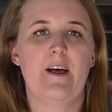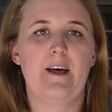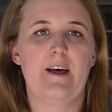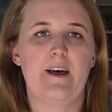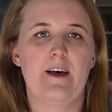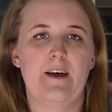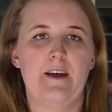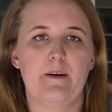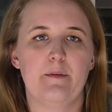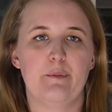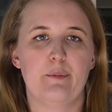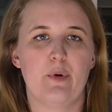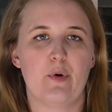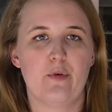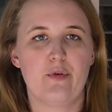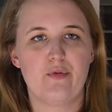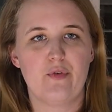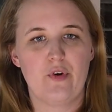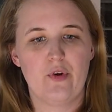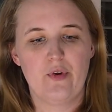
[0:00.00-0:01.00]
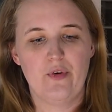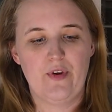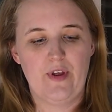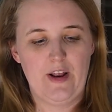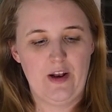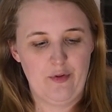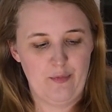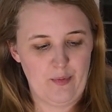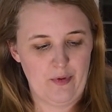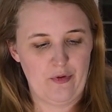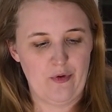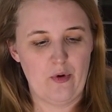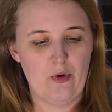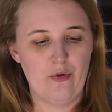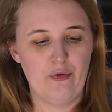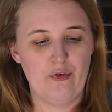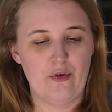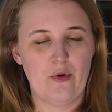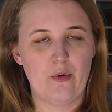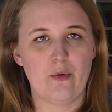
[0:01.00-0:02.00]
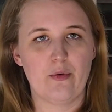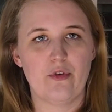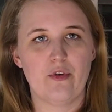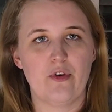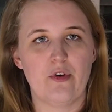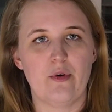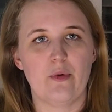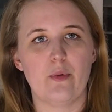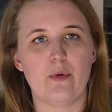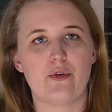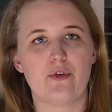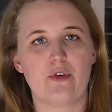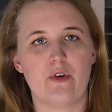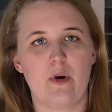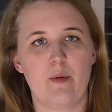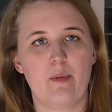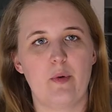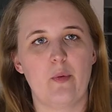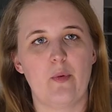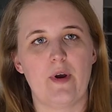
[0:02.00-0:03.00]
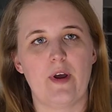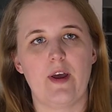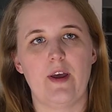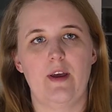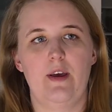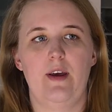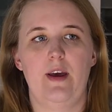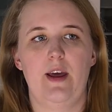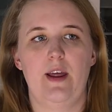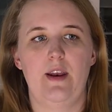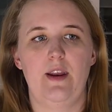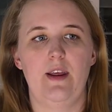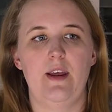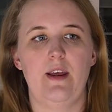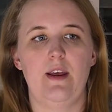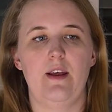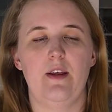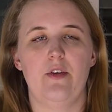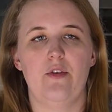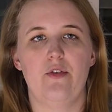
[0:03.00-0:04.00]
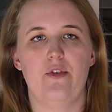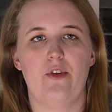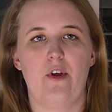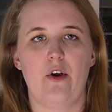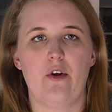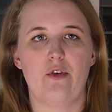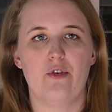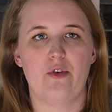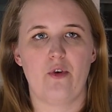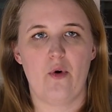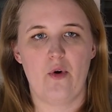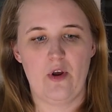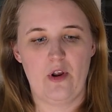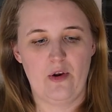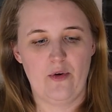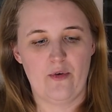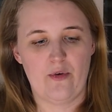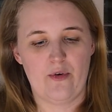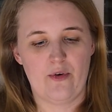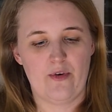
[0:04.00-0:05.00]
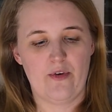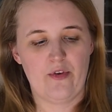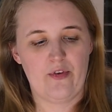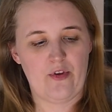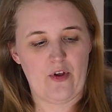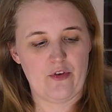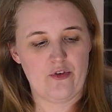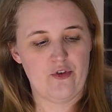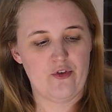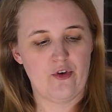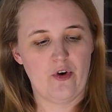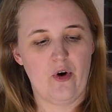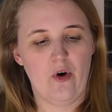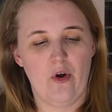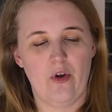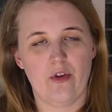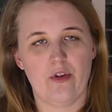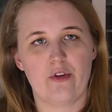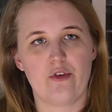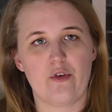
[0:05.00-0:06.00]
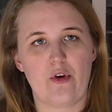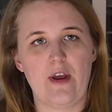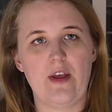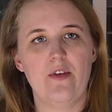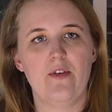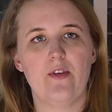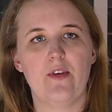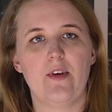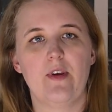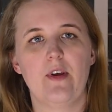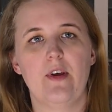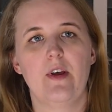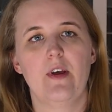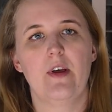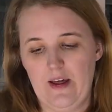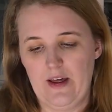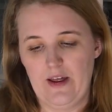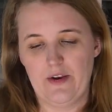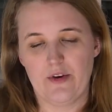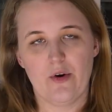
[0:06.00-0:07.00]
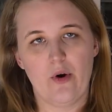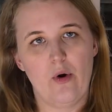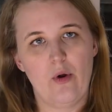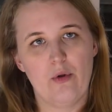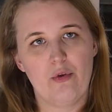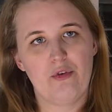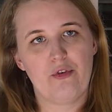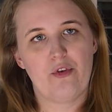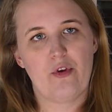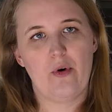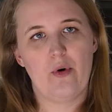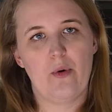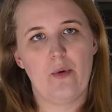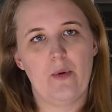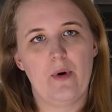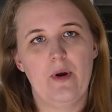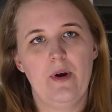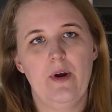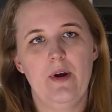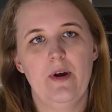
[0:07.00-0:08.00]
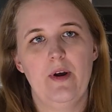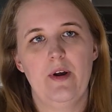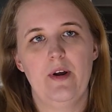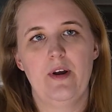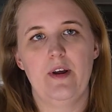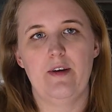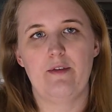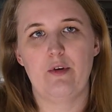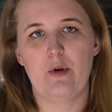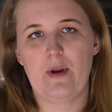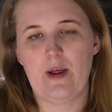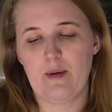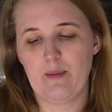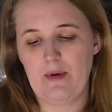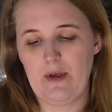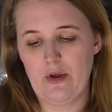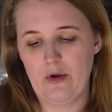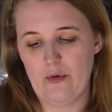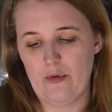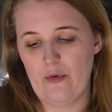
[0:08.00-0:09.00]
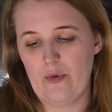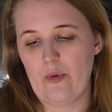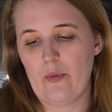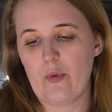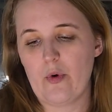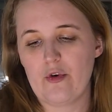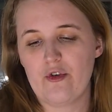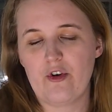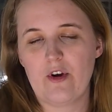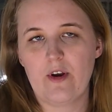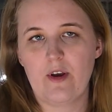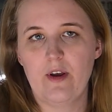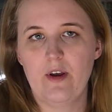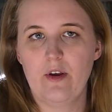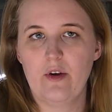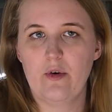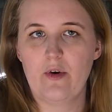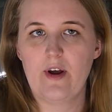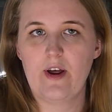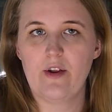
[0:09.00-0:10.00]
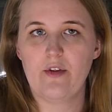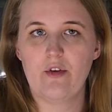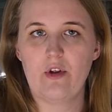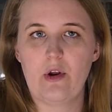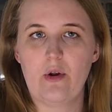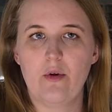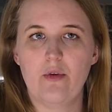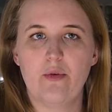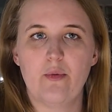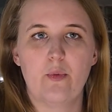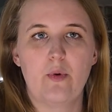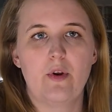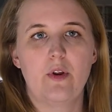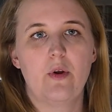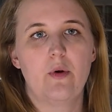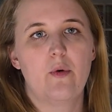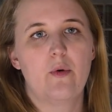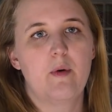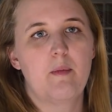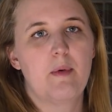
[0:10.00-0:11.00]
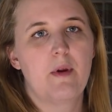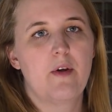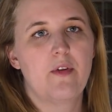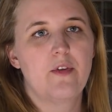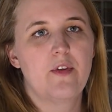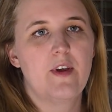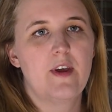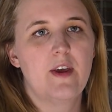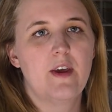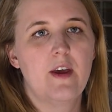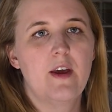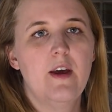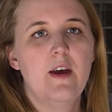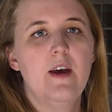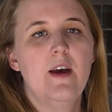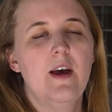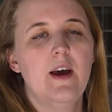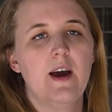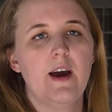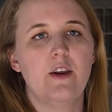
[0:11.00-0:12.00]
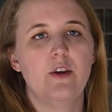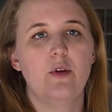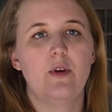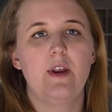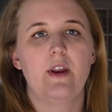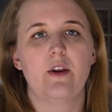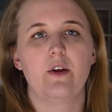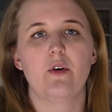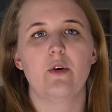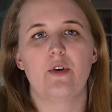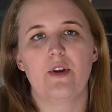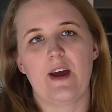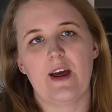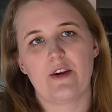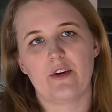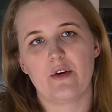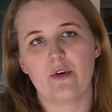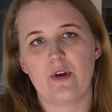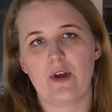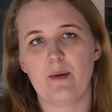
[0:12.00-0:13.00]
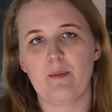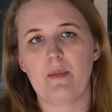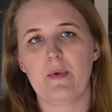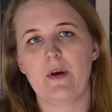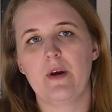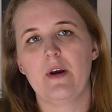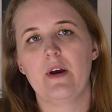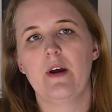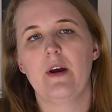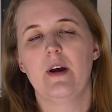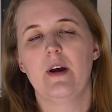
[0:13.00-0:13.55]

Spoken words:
Both for your nails, but also to scrub away any stuck soil or such on trays. And also, if you're like me, you're washing your hands a lot when you're replanting and you need a good hand cream.